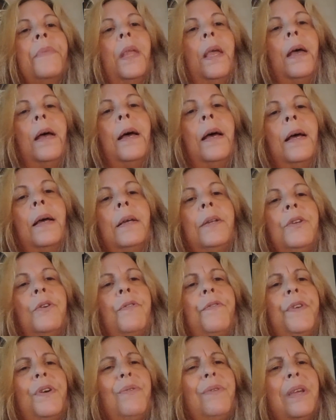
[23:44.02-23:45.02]

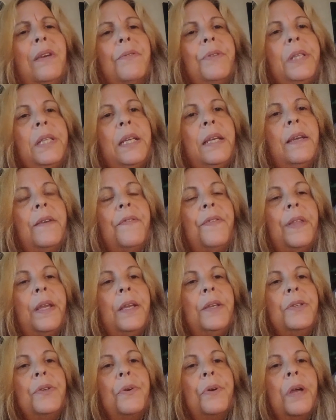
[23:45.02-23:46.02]
Don't feel guilty if
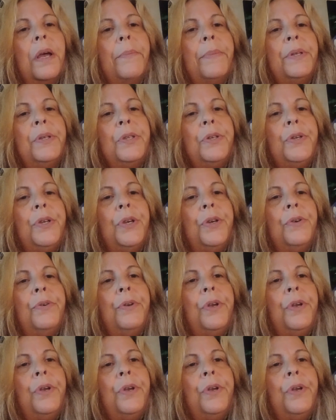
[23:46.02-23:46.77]
things are coming to you,